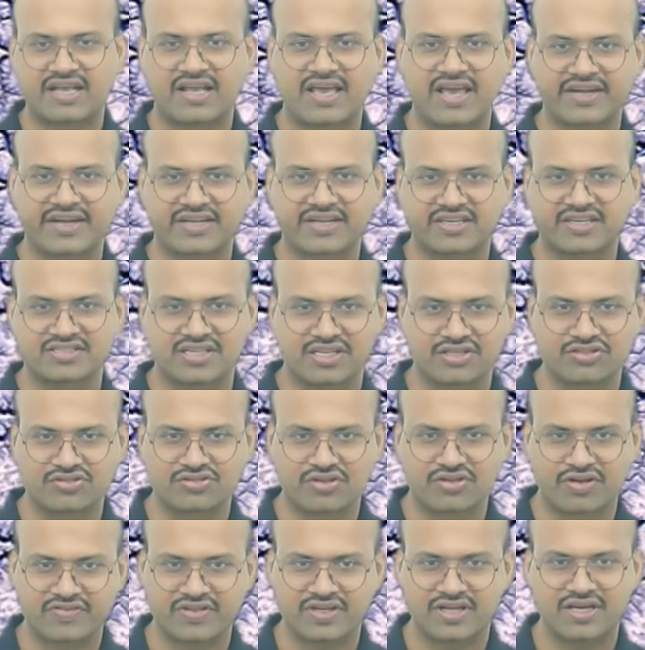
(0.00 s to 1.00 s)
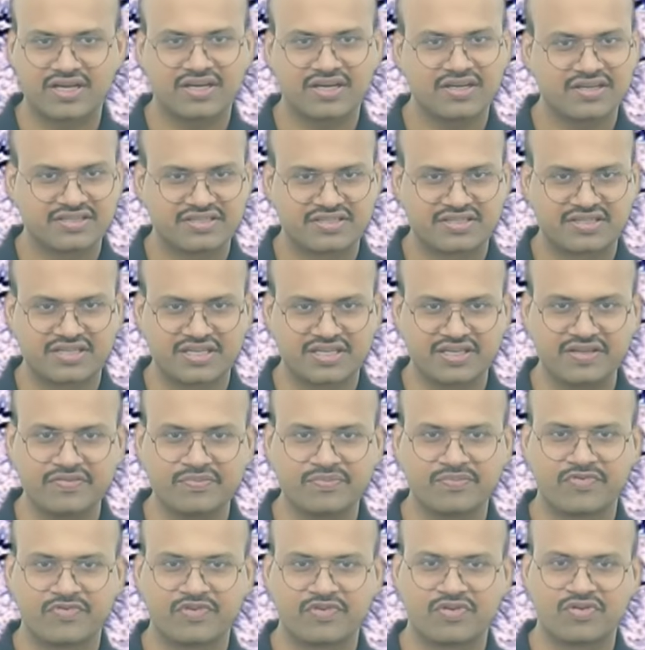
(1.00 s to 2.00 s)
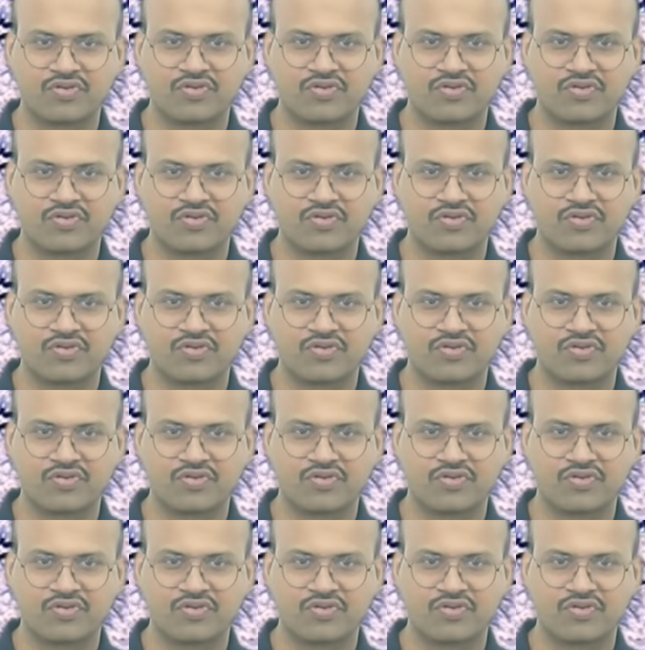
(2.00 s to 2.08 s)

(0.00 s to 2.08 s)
characteristics of the stream